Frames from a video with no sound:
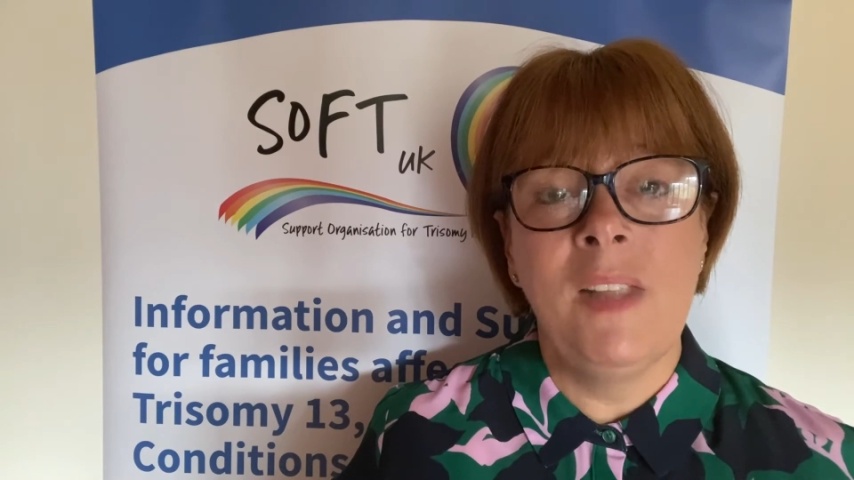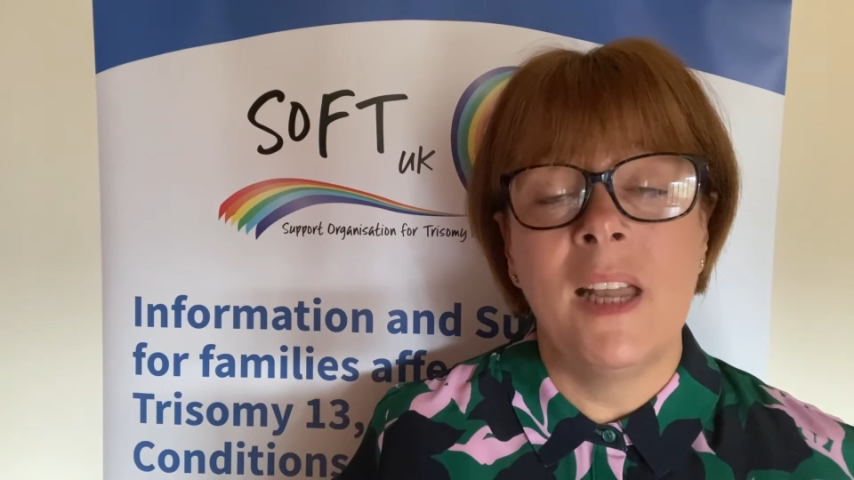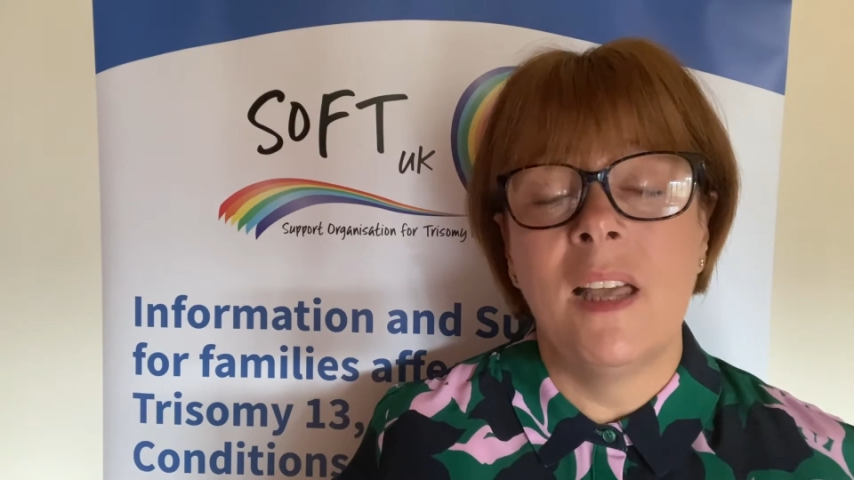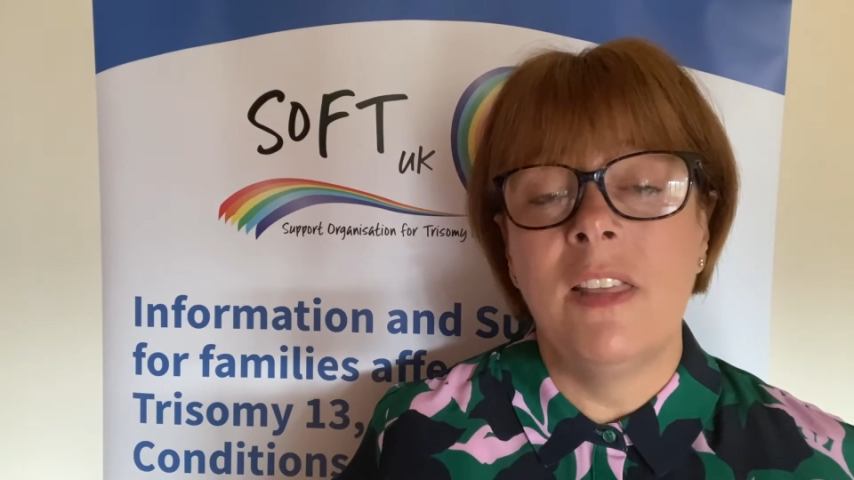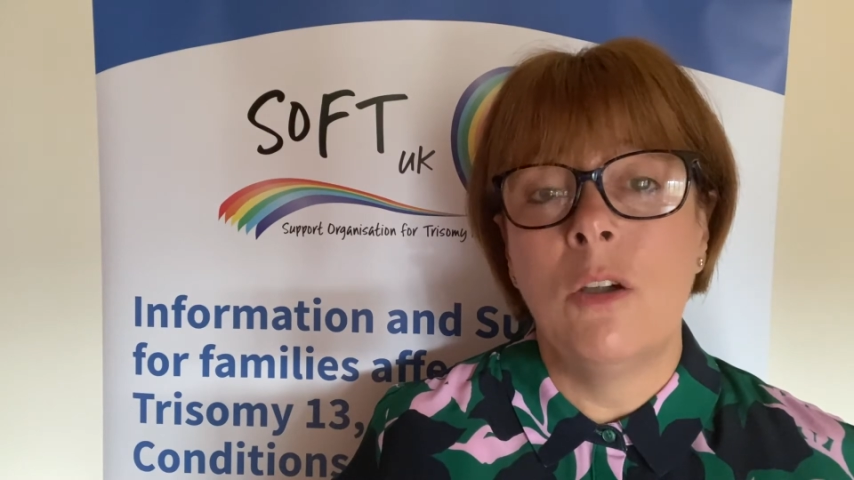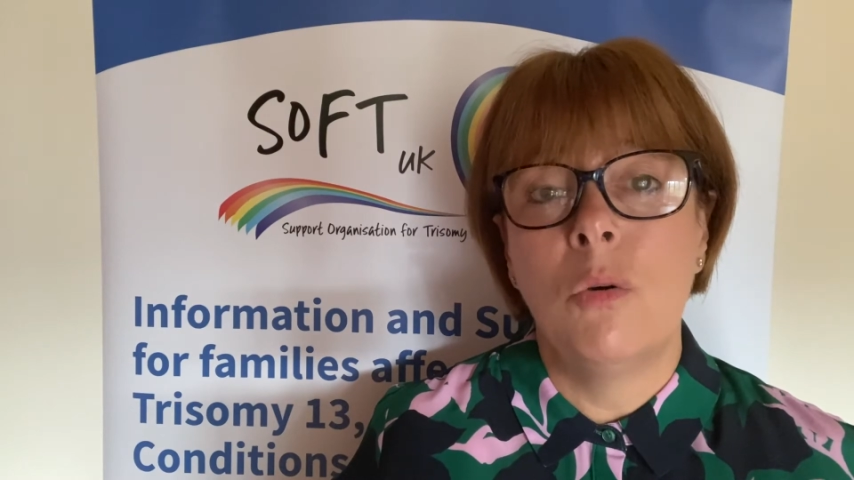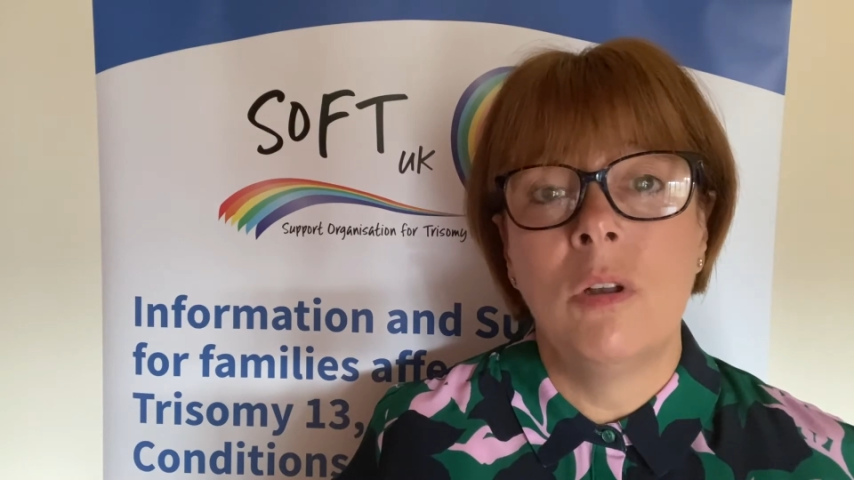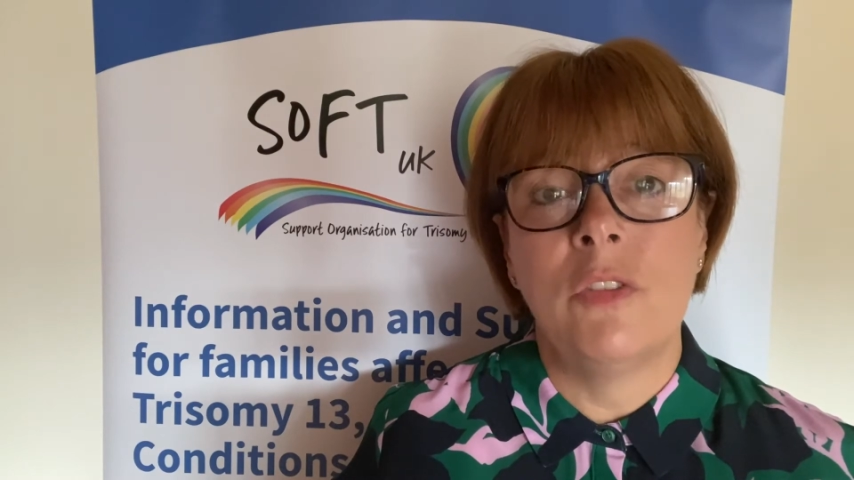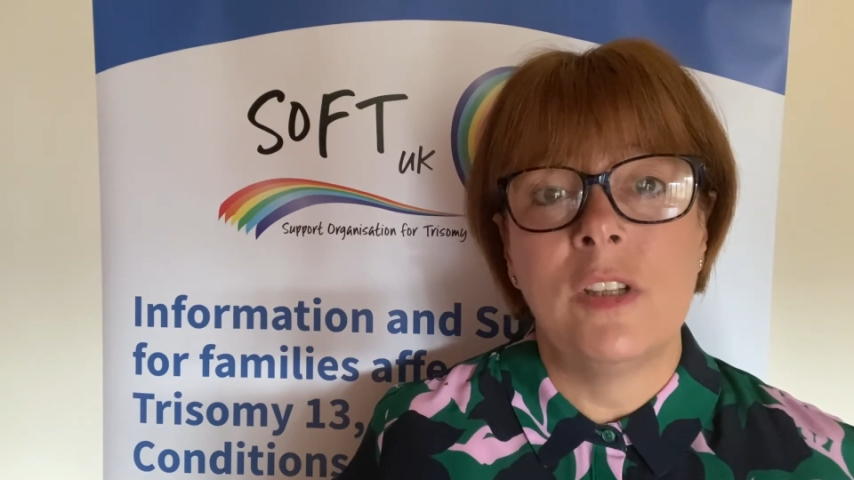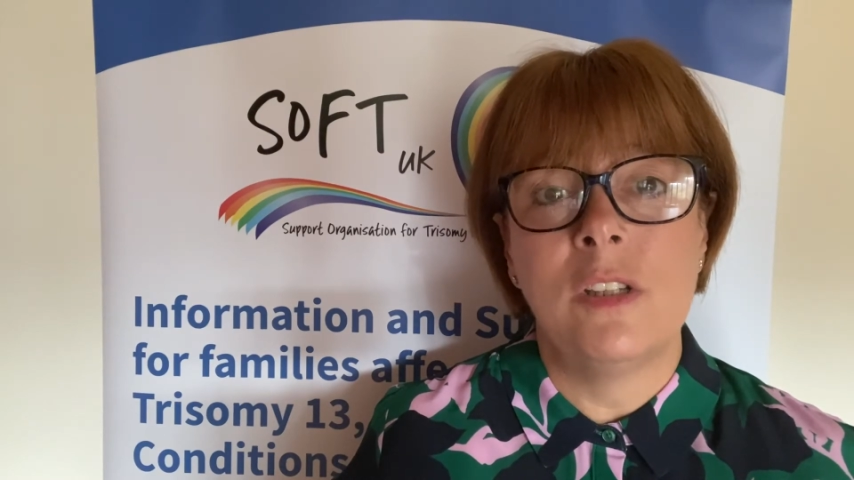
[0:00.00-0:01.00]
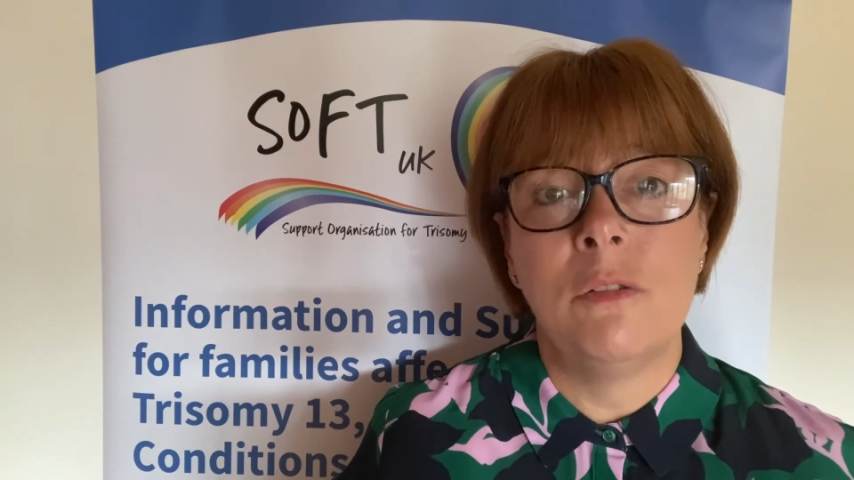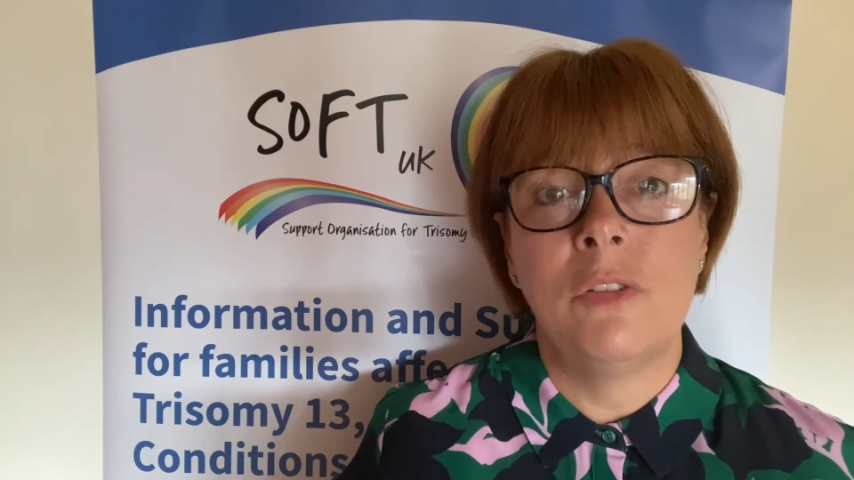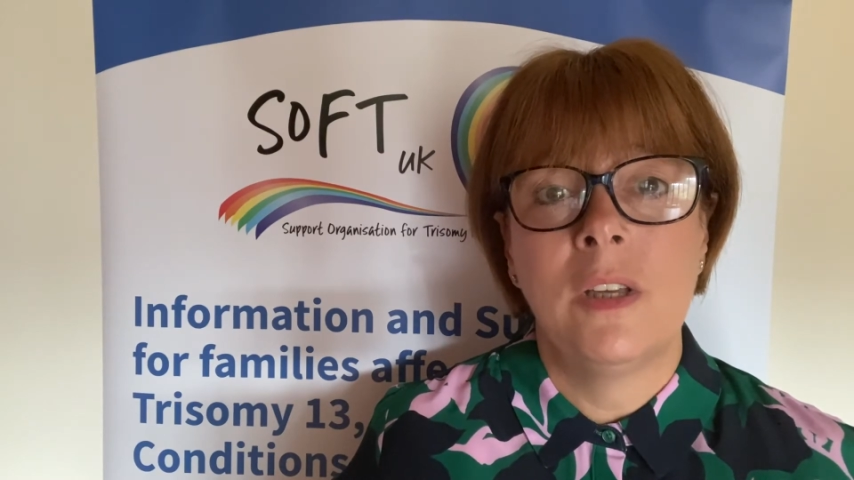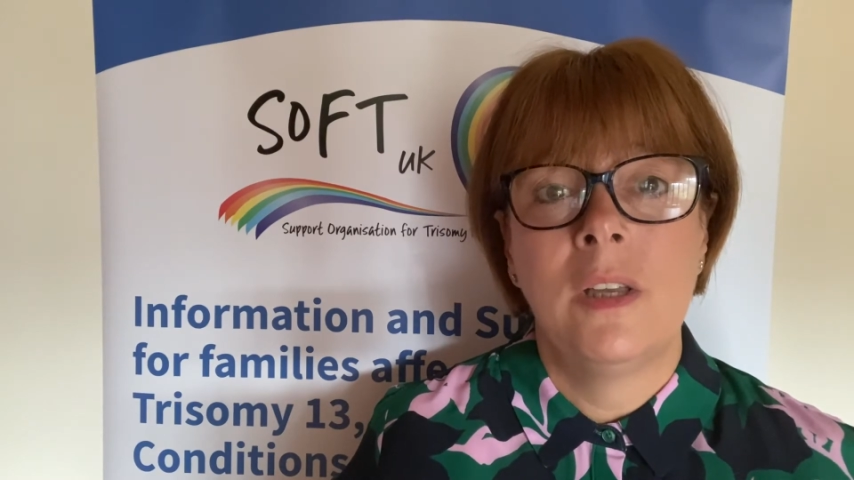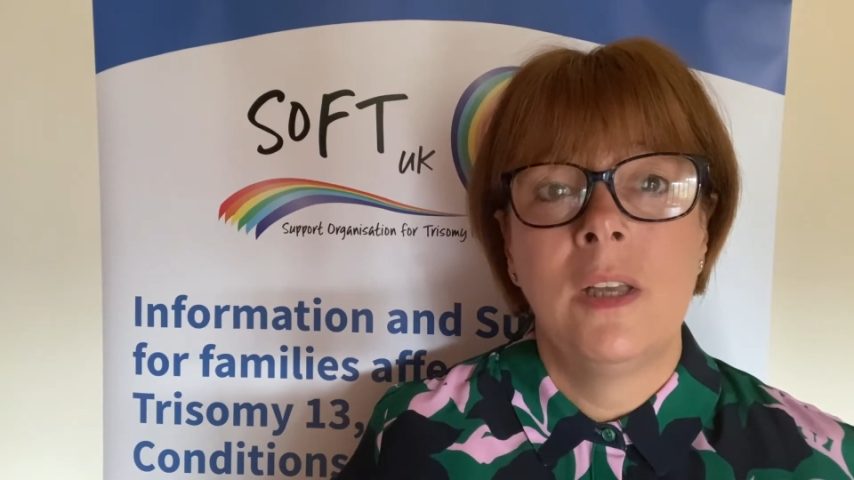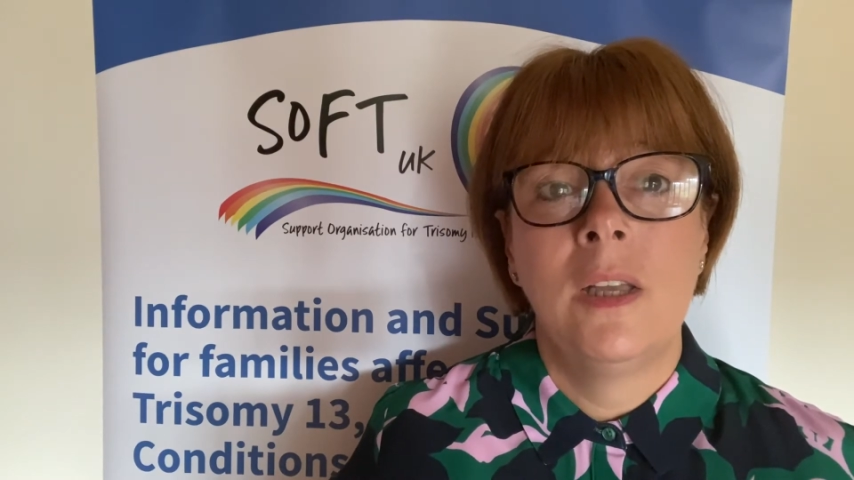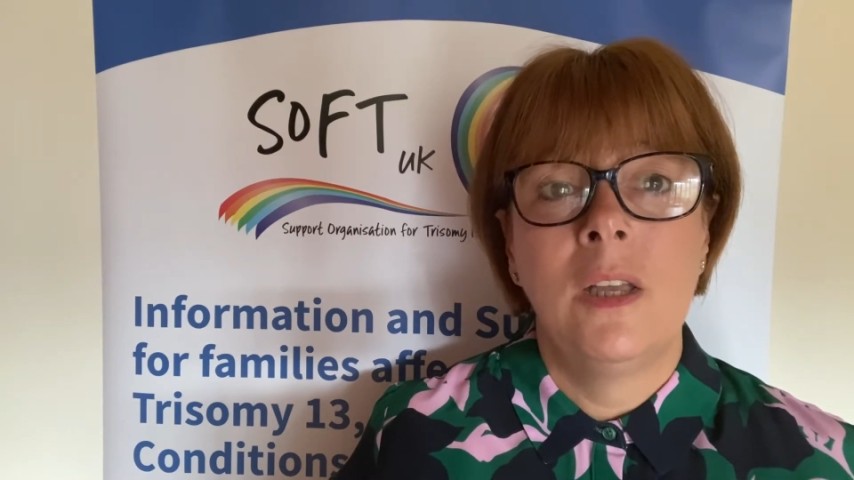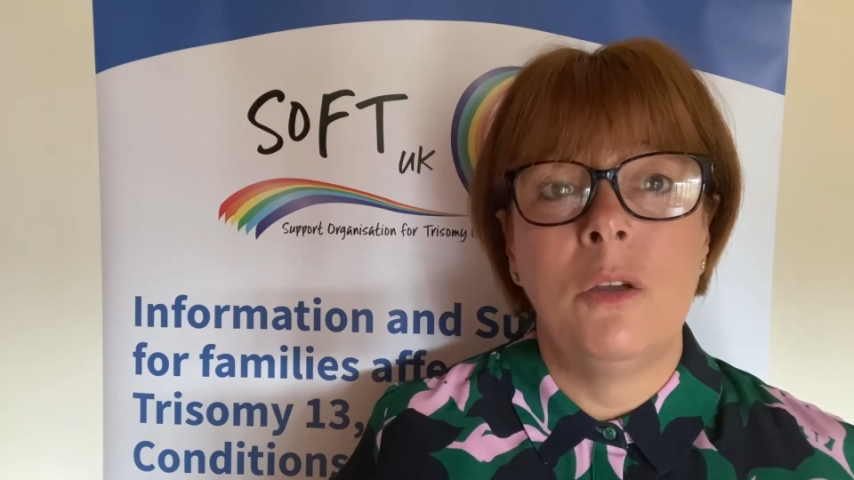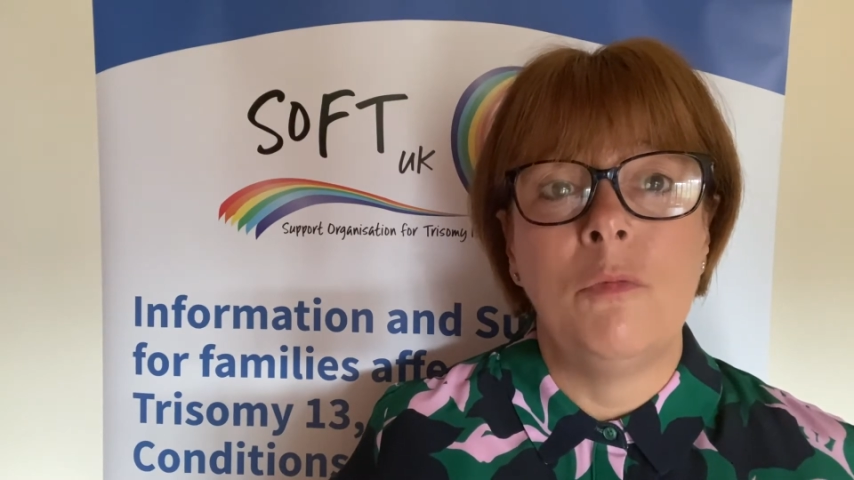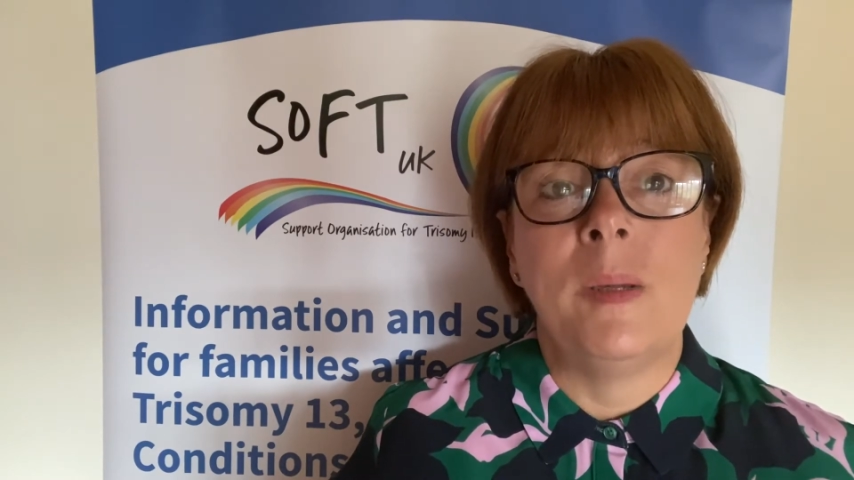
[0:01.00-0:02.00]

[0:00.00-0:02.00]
And I think all of us who've